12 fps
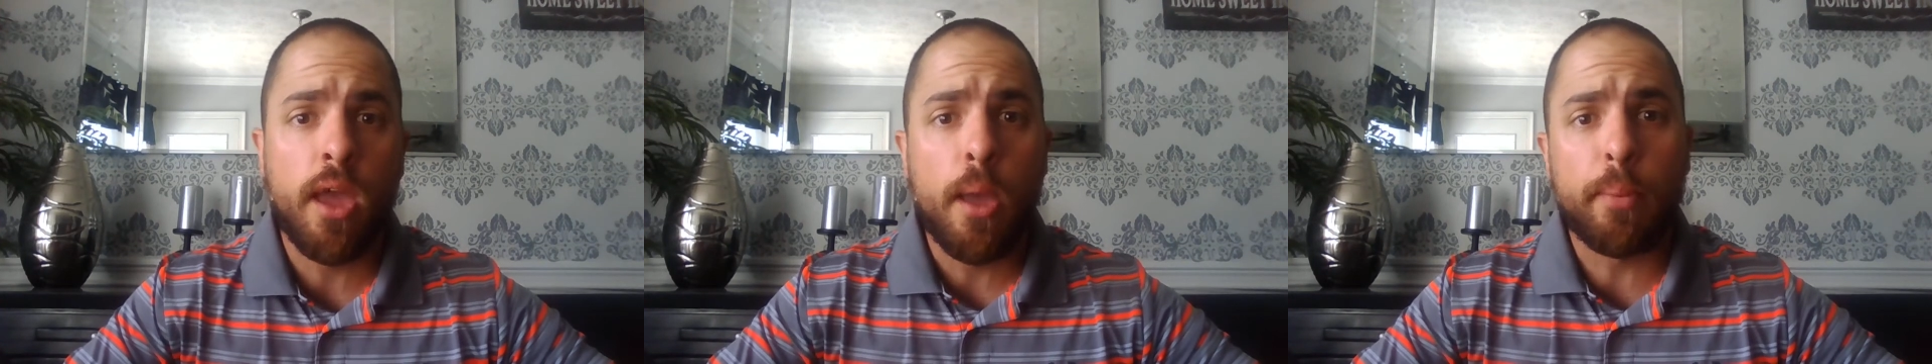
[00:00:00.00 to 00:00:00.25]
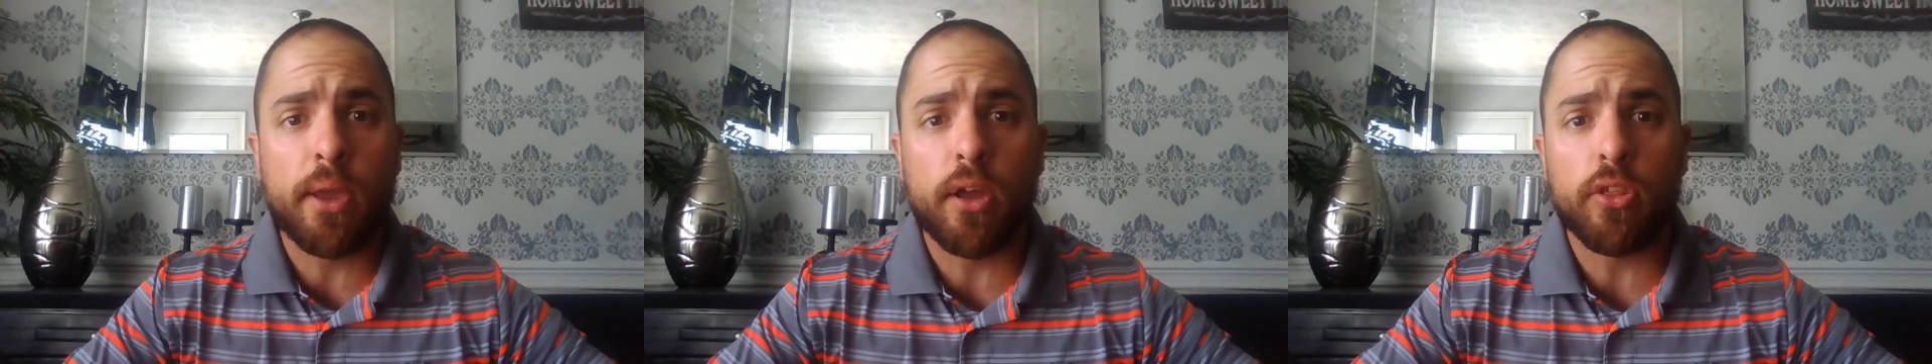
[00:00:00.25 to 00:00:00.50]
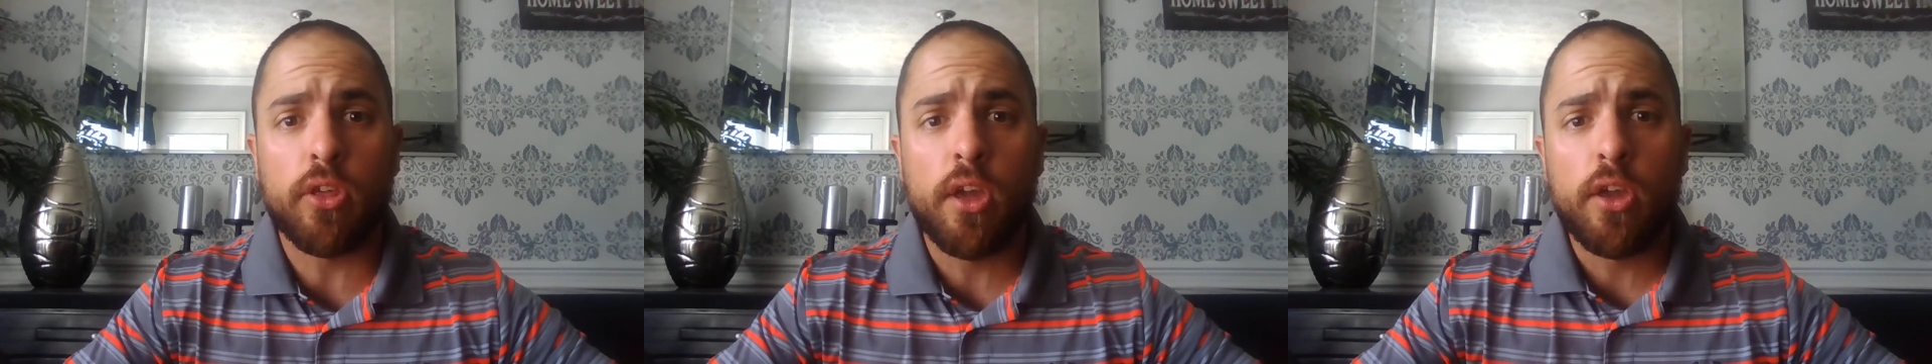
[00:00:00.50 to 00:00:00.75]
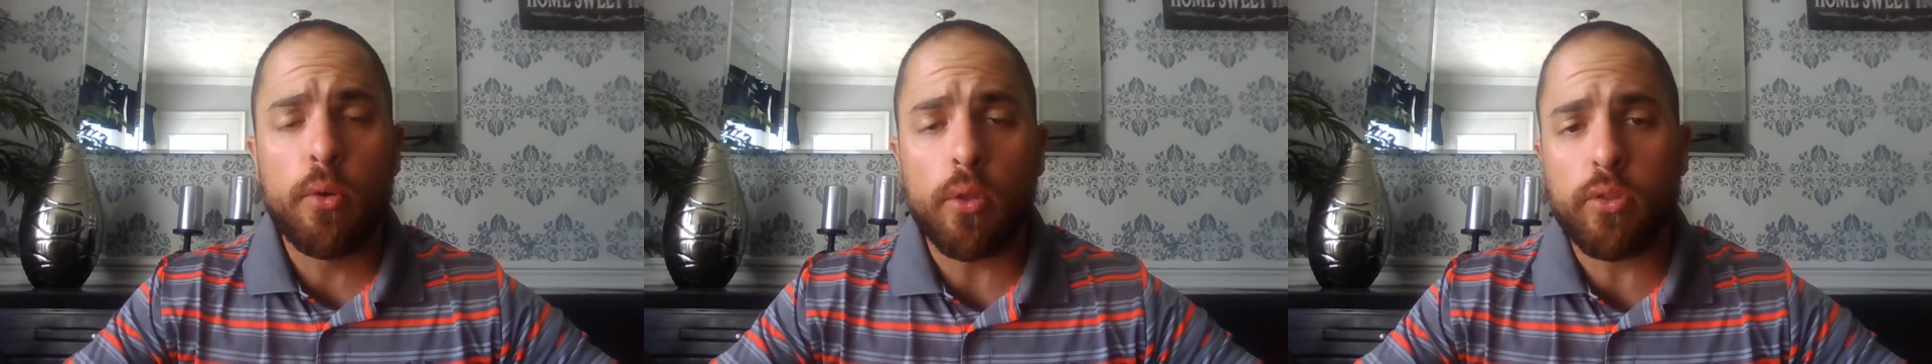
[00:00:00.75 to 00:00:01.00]
Because
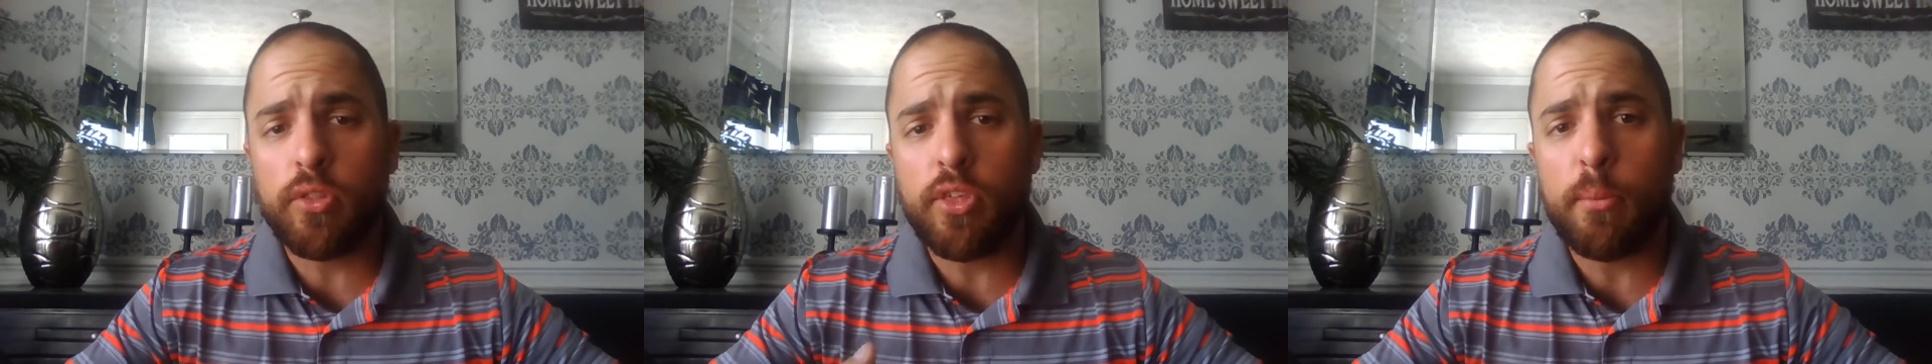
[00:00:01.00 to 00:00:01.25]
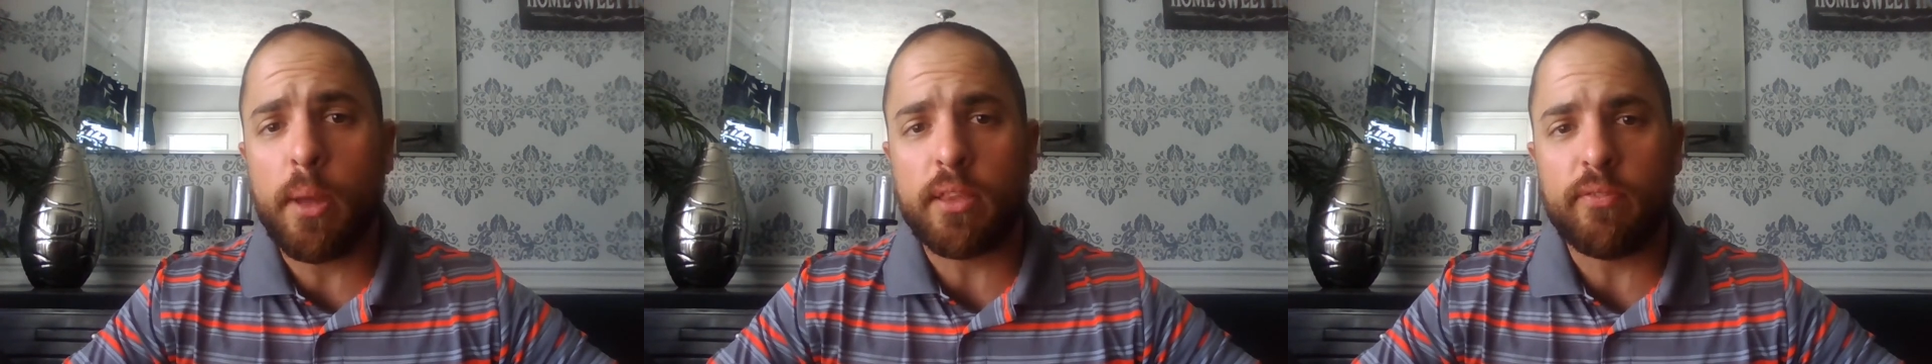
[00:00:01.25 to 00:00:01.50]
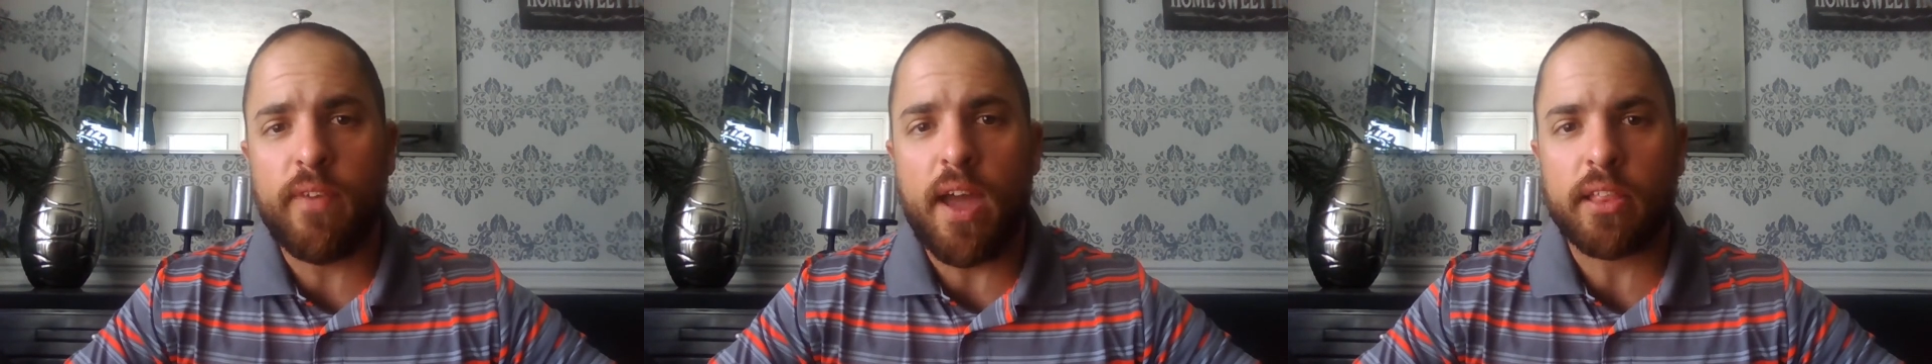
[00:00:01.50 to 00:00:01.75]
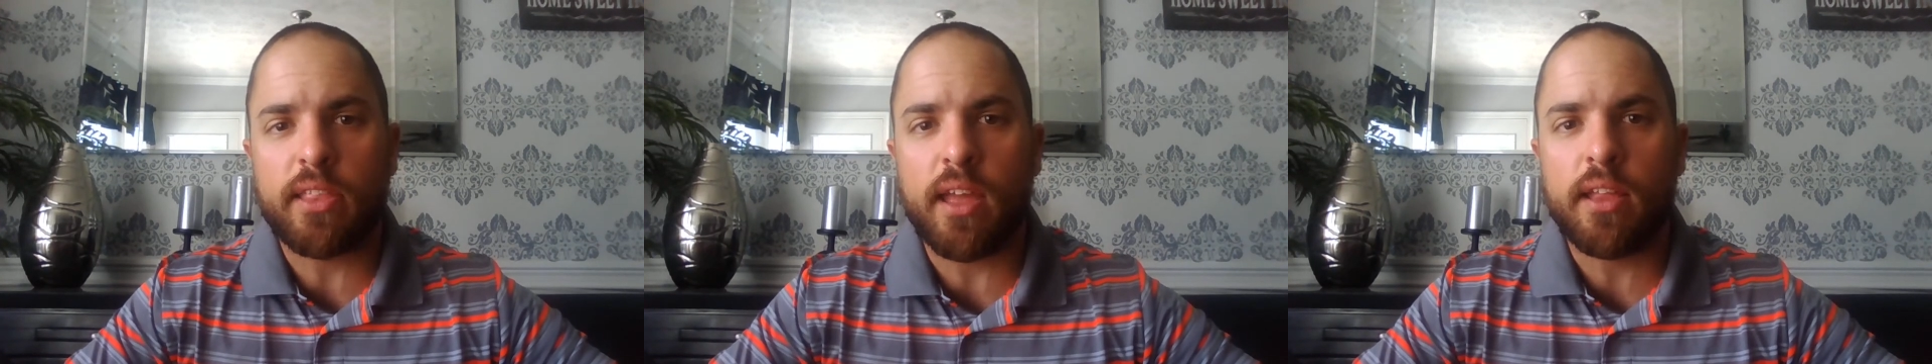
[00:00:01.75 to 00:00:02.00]
you also think about the
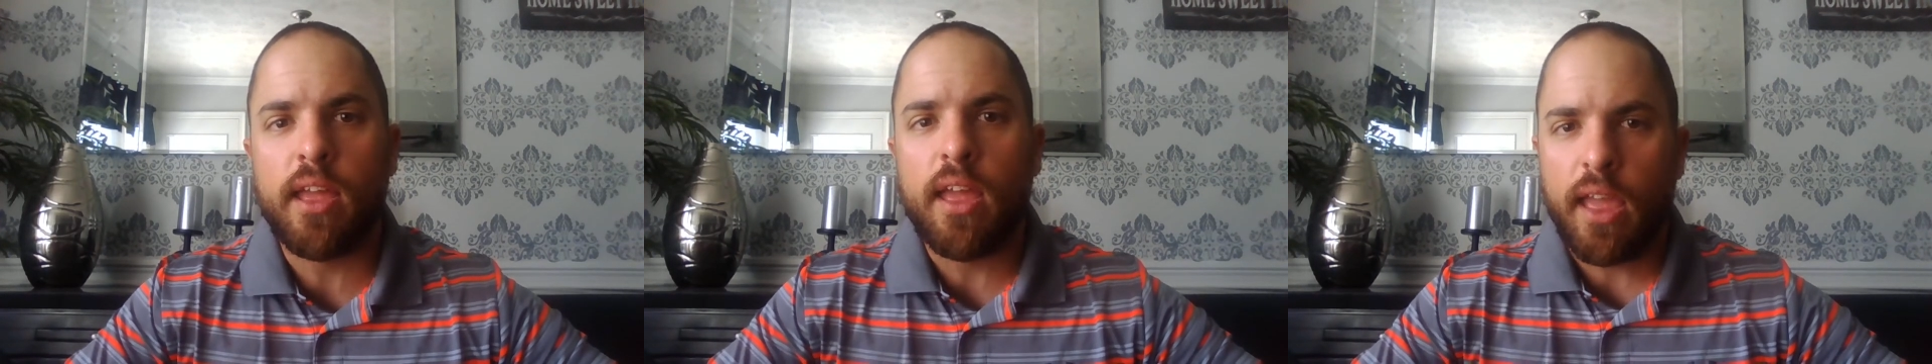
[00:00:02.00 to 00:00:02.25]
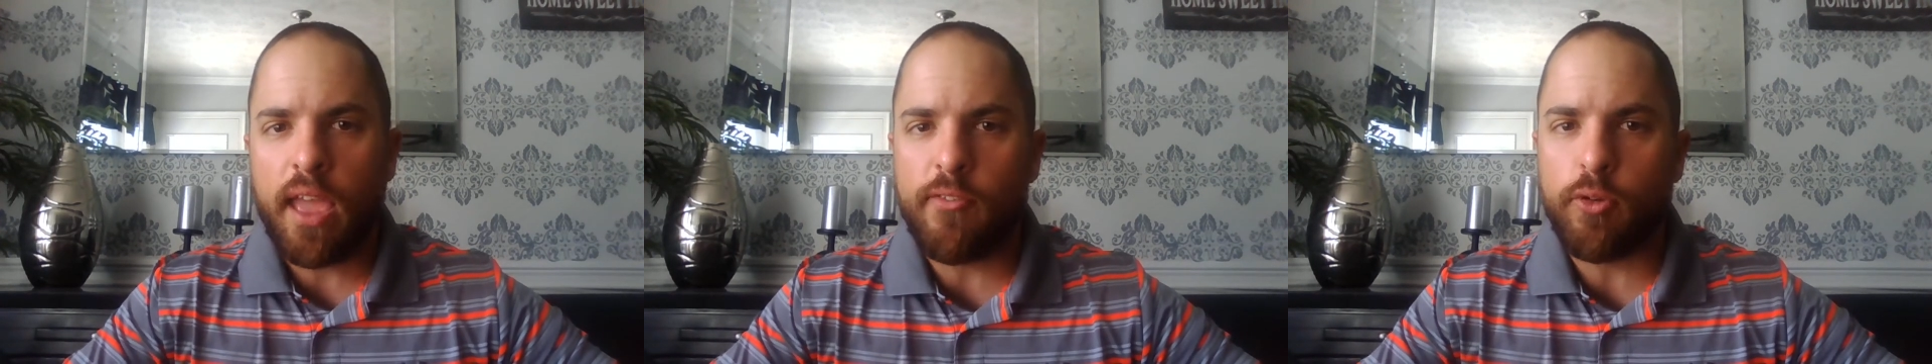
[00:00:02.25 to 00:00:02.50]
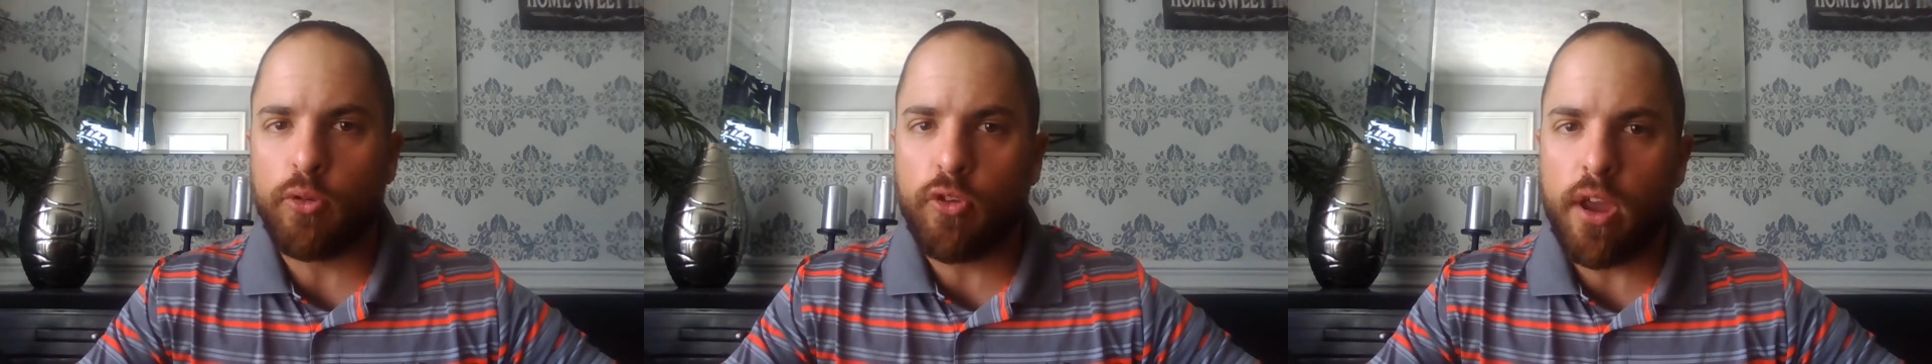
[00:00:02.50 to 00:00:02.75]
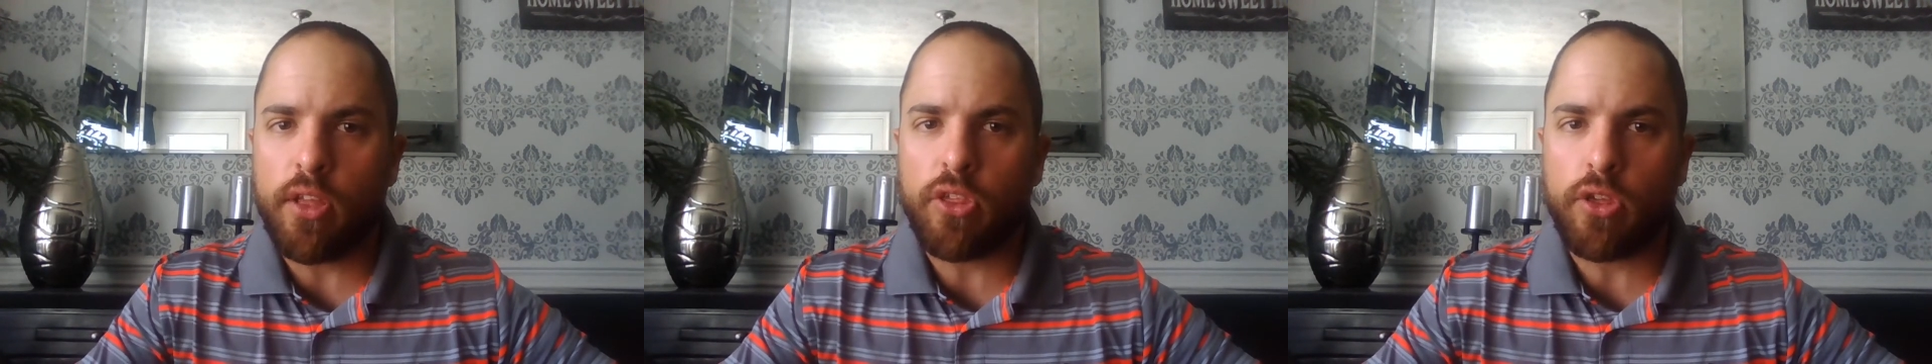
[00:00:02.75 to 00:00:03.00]
fact that if you
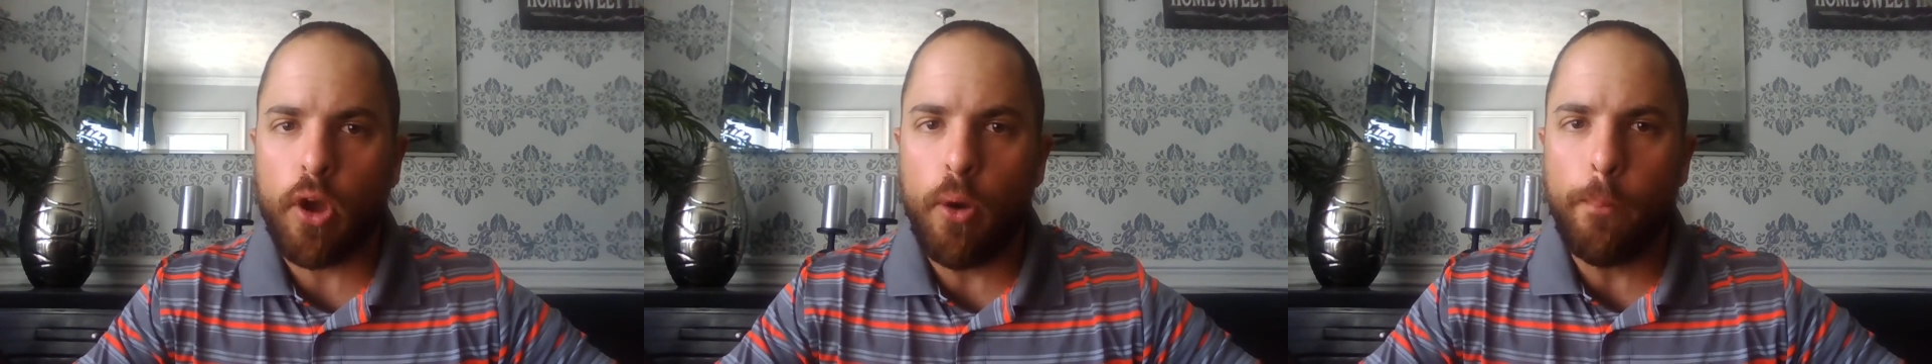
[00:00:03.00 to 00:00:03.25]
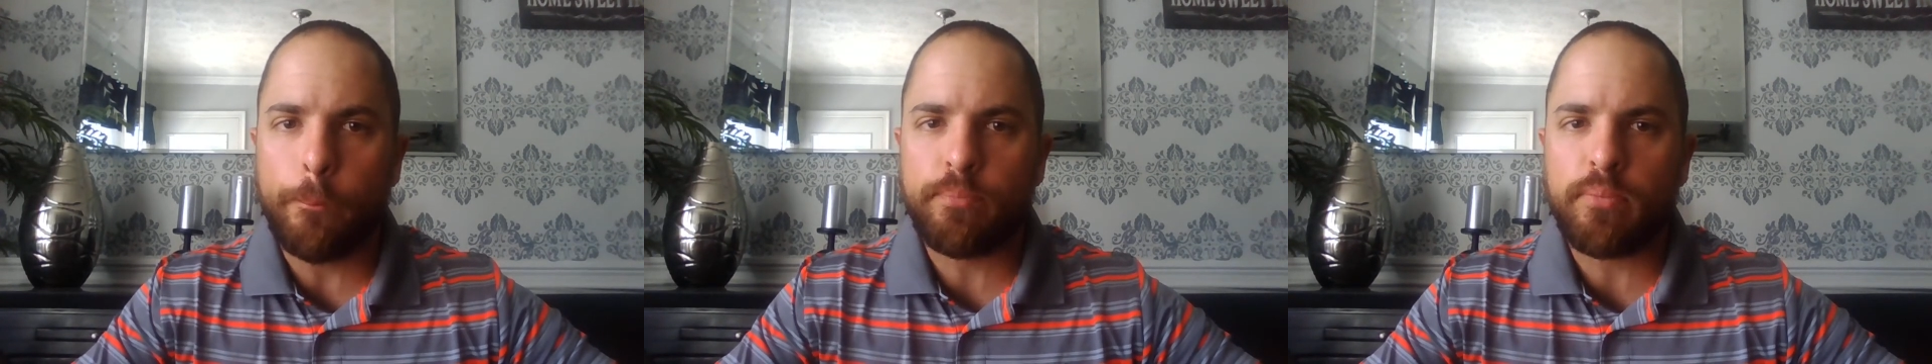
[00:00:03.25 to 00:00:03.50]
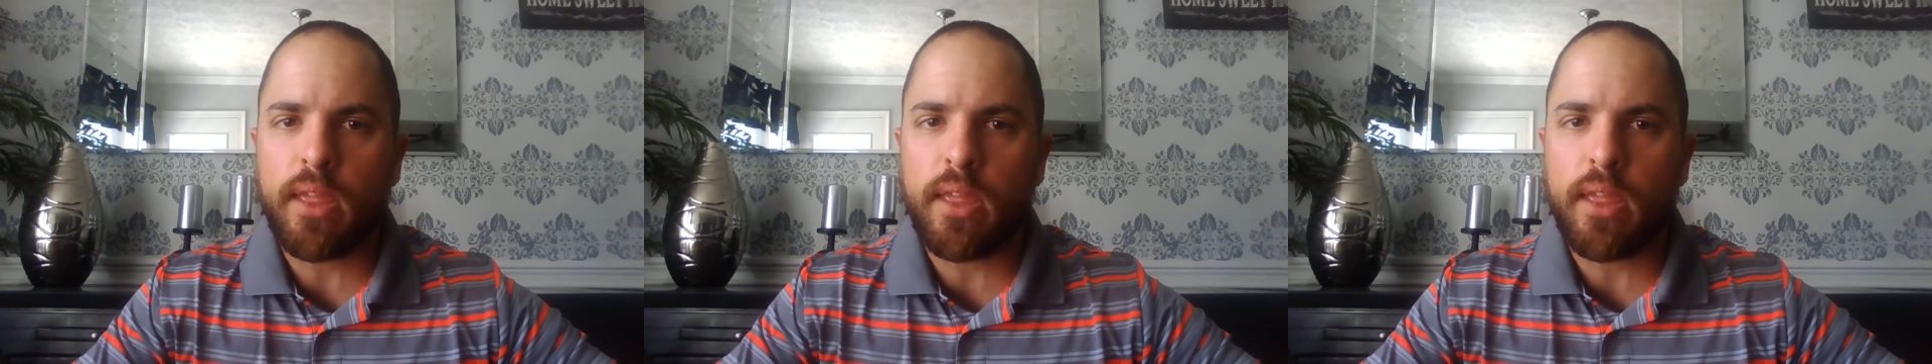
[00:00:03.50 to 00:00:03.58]
trade Scope,